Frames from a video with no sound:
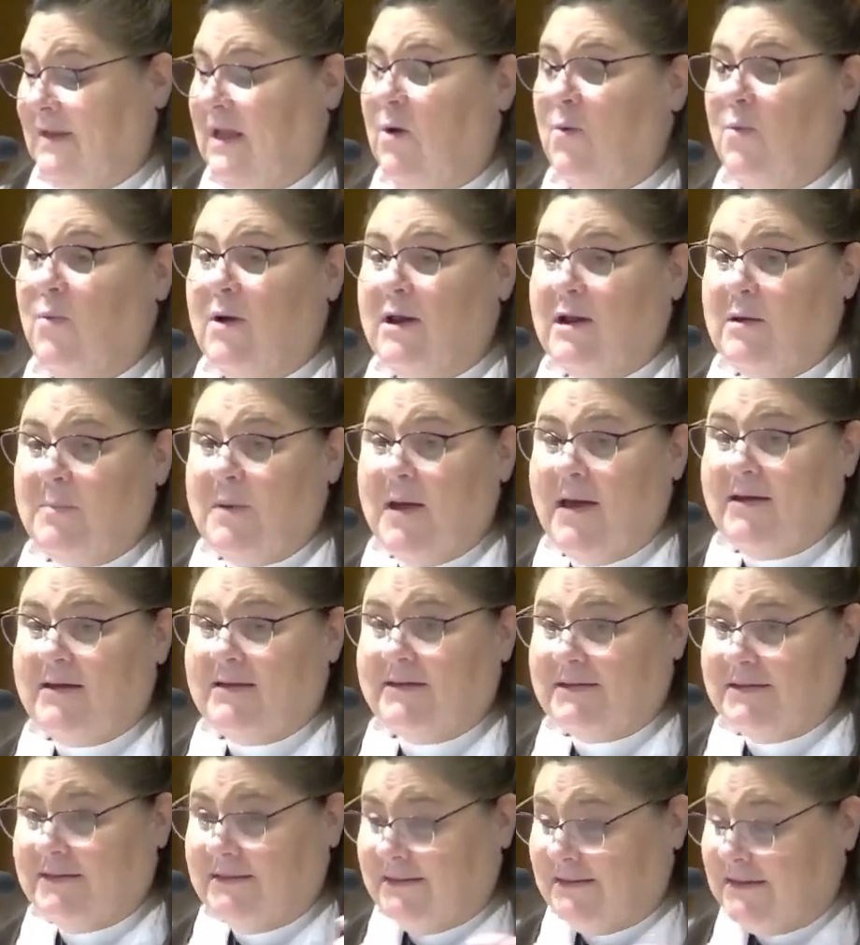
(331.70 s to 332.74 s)
Now, what about
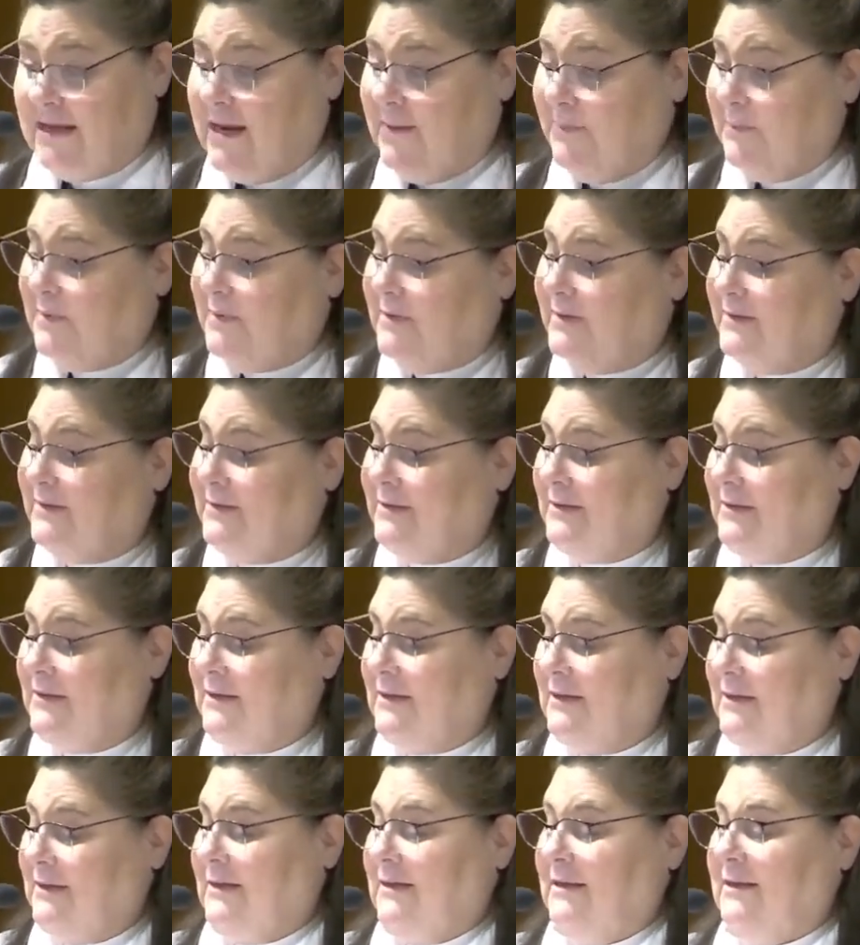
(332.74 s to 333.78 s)
his disciples?
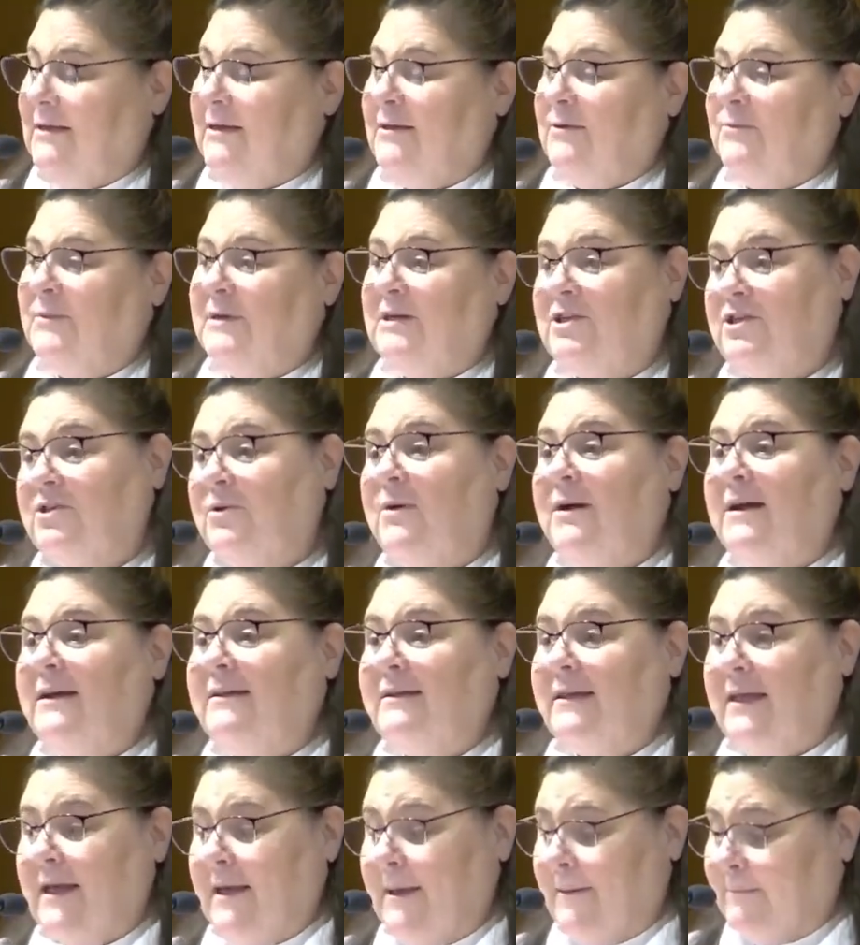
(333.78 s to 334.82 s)
We
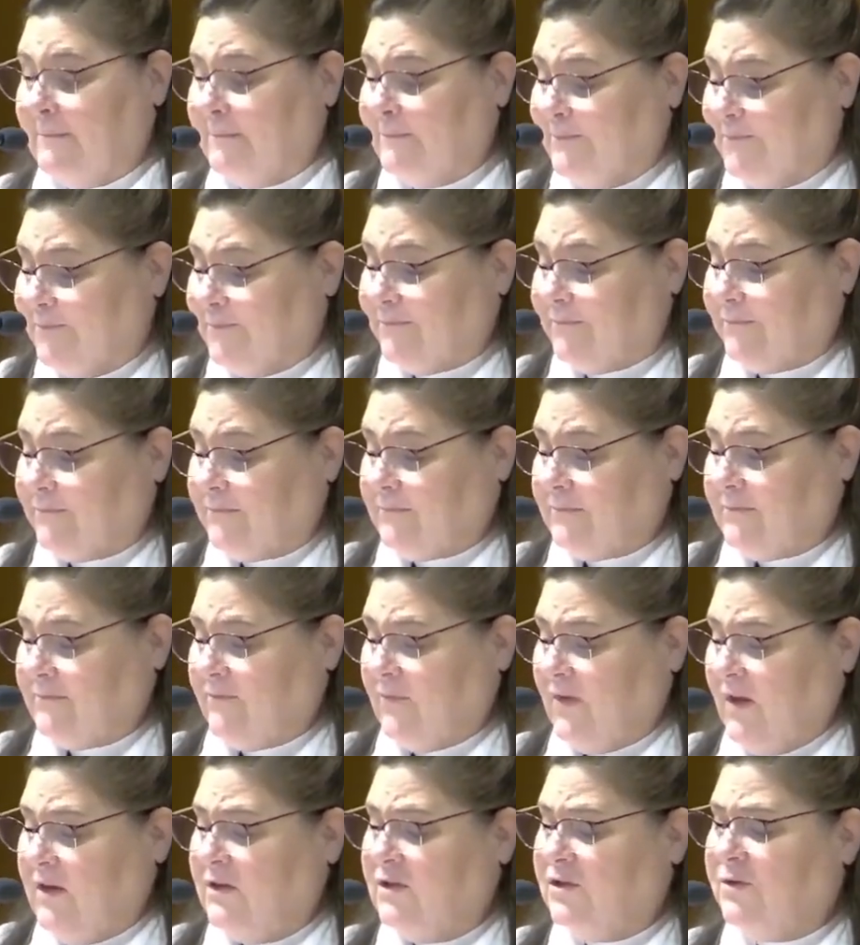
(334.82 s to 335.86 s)
join them
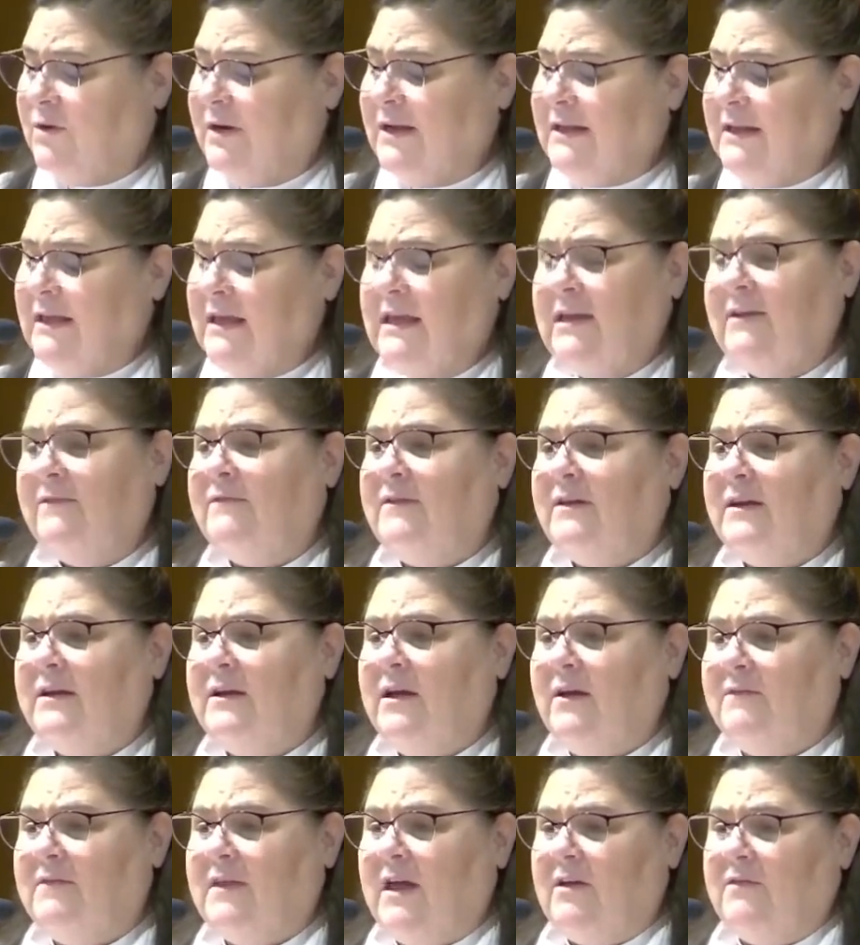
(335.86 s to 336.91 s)
during the
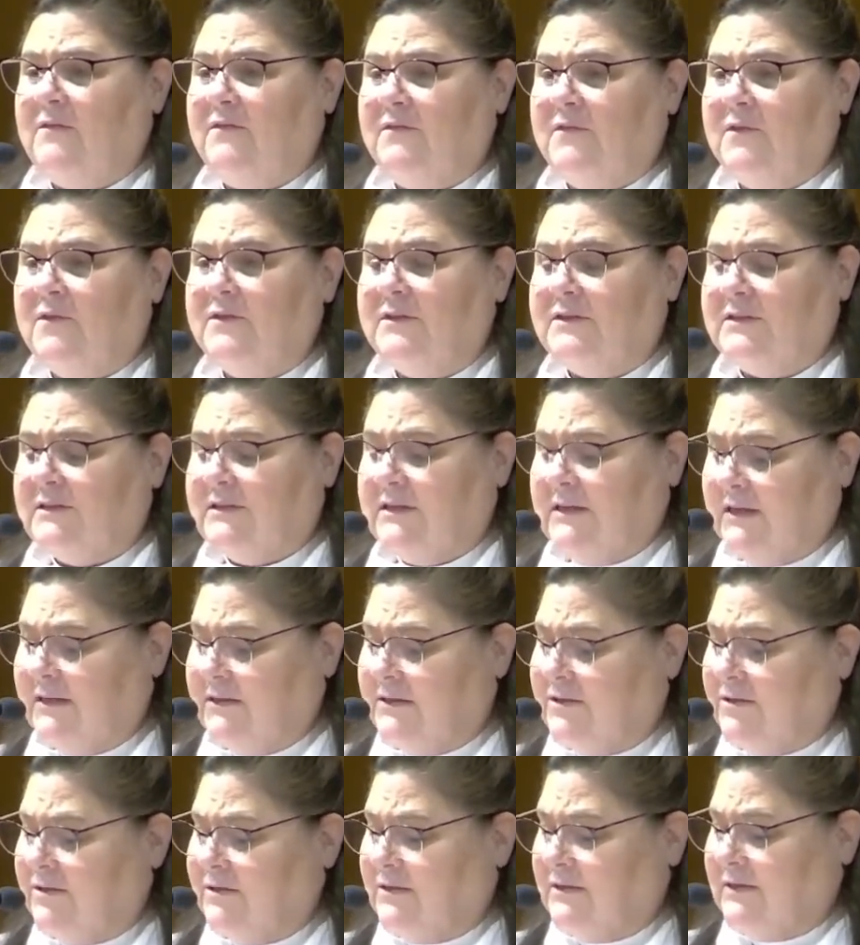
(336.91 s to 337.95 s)
evening of that first
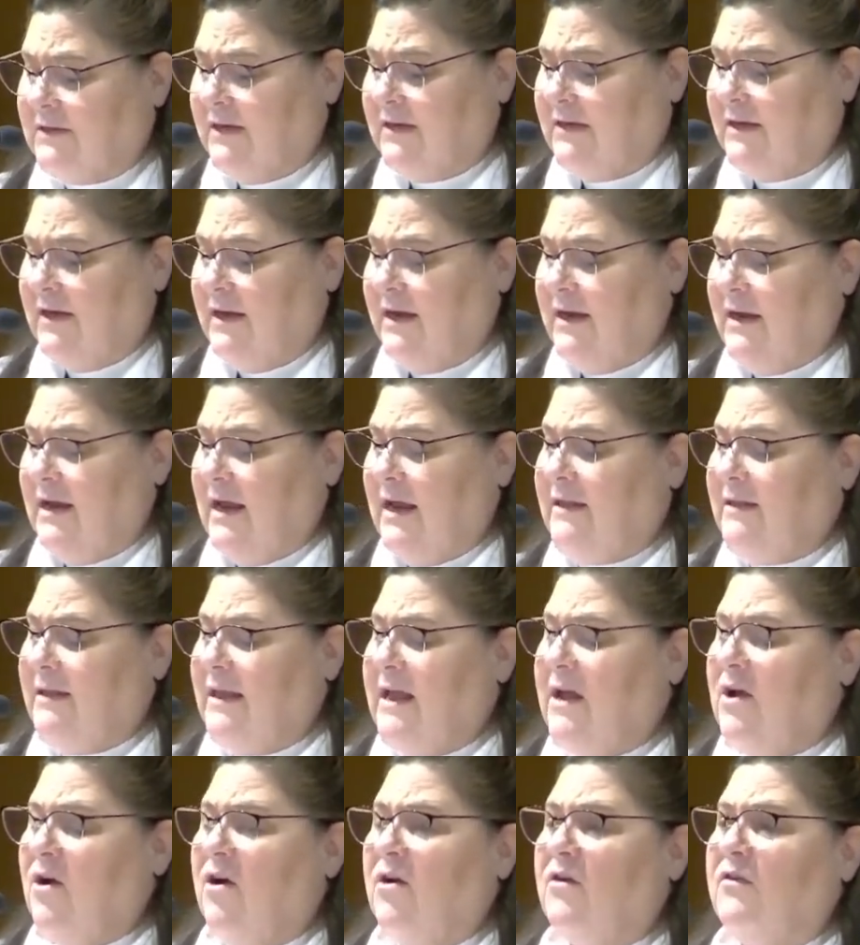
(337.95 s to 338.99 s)
Easter Sunday, and
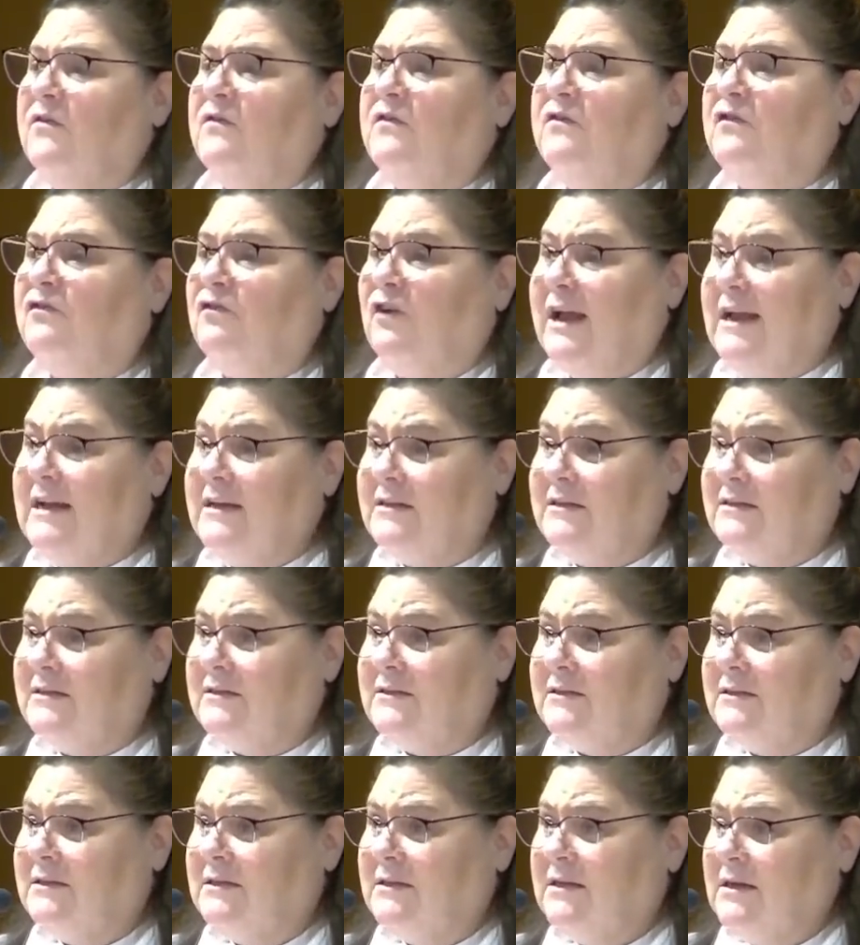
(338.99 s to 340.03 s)
they are
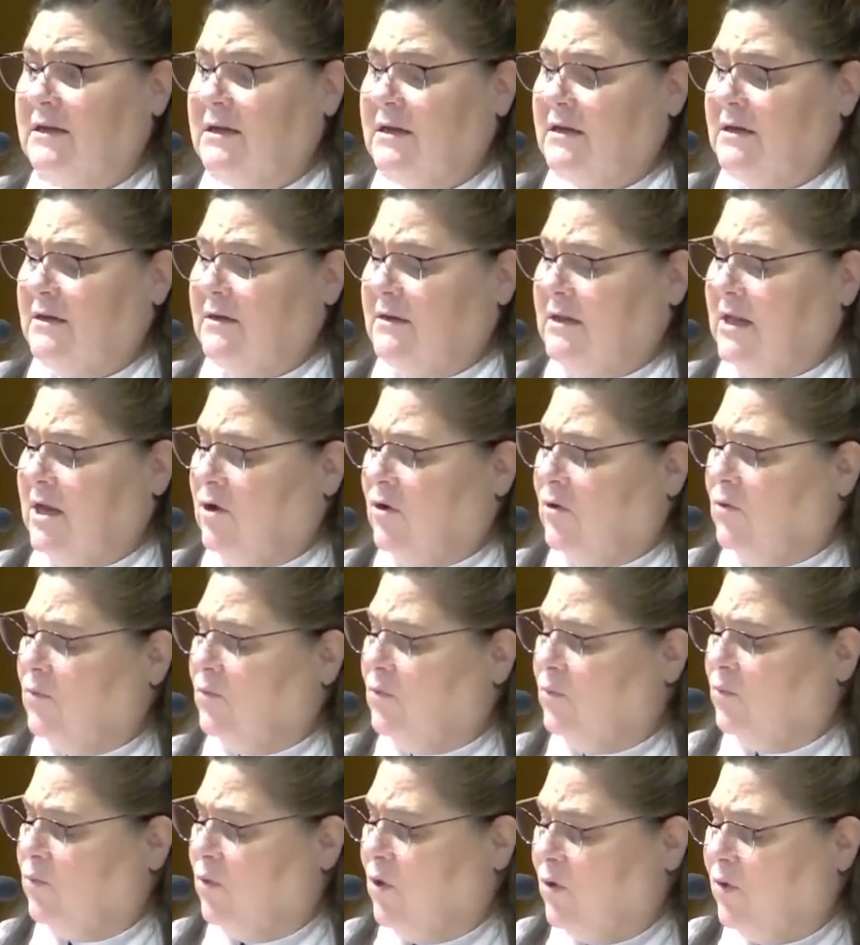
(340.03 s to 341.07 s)
frightened, they're
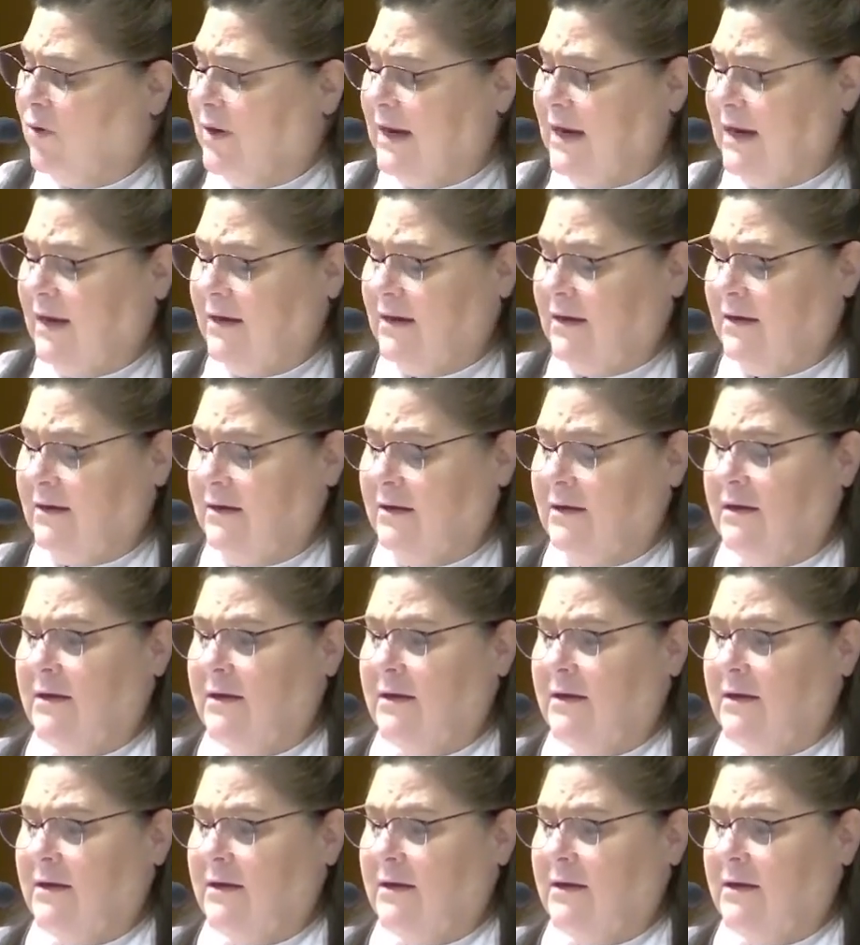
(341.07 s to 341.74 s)
worried,